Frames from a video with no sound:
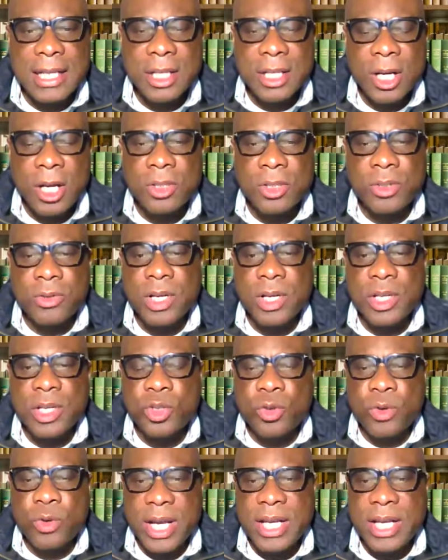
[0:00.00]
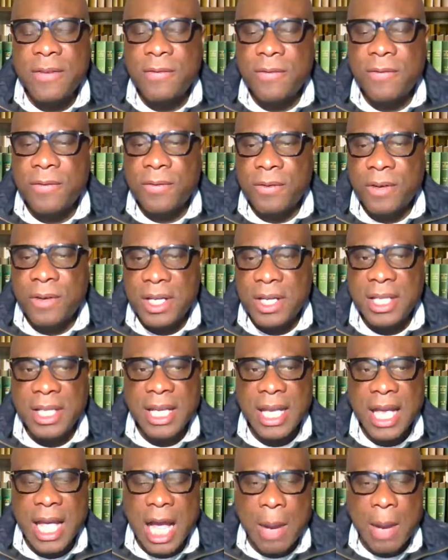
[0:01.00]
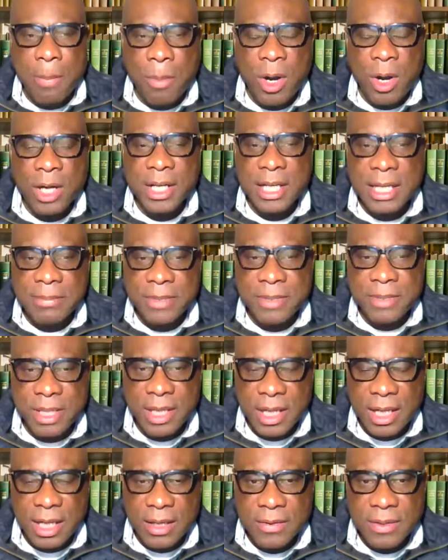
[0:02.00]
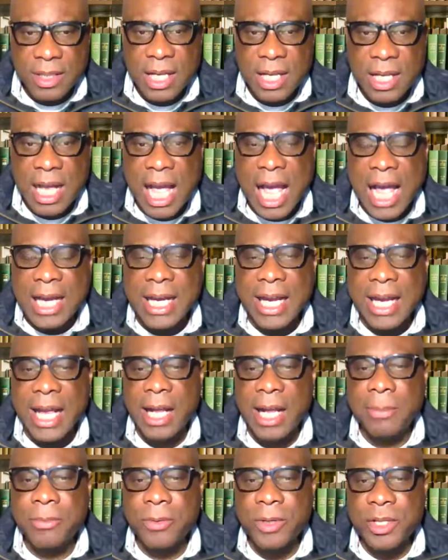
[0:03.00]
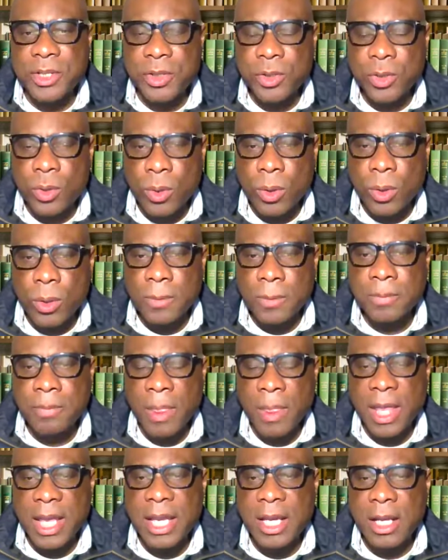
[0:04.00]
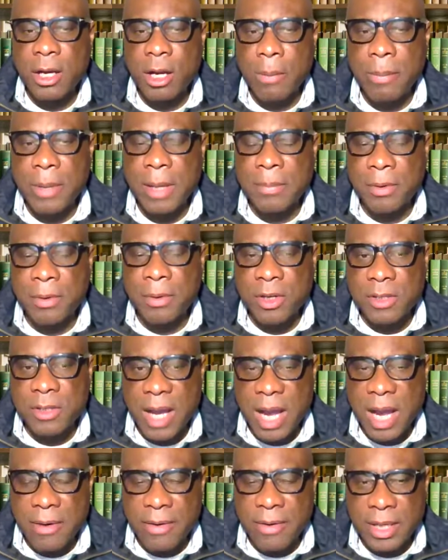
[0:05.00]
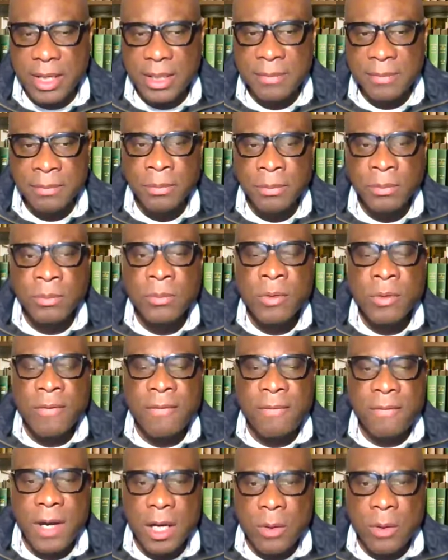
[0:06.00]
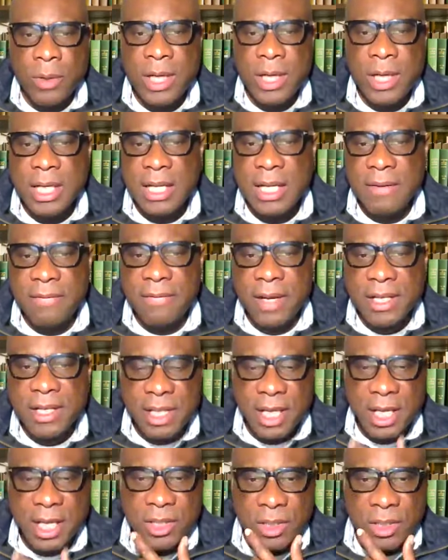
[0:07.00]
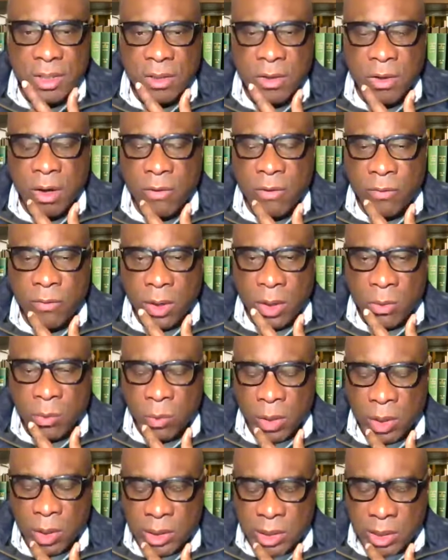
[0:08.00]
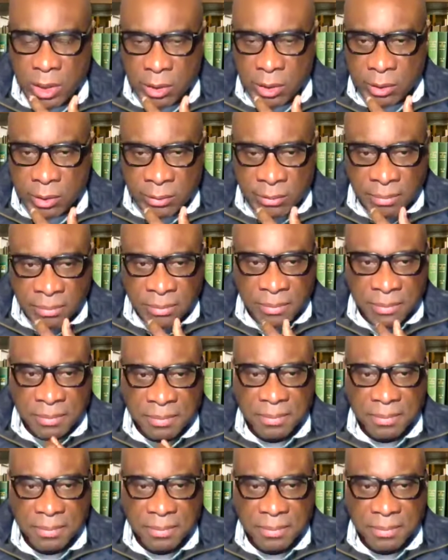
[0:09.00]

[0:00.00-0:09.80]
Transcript: get countries trading freely among themselves, and help restore economic prosperity following the devastation of World War II.